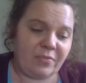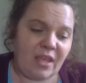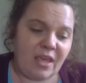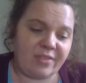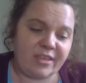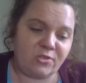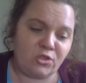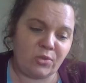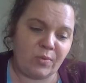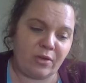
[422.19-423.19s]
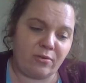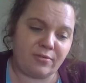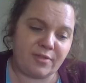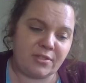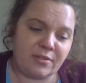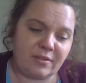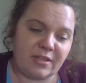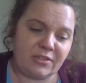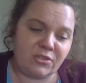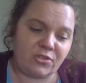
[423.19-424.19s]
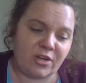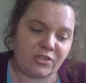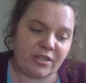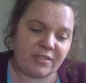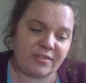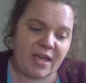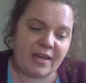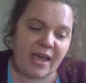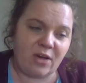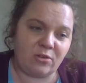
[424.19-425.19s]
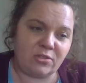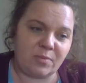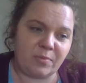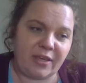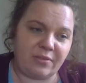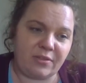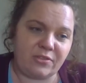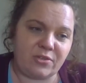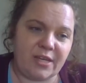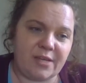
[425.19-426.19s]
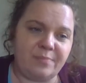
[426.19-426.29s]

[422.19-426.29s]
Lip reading: And then she went over the instructions on how to plant the tree.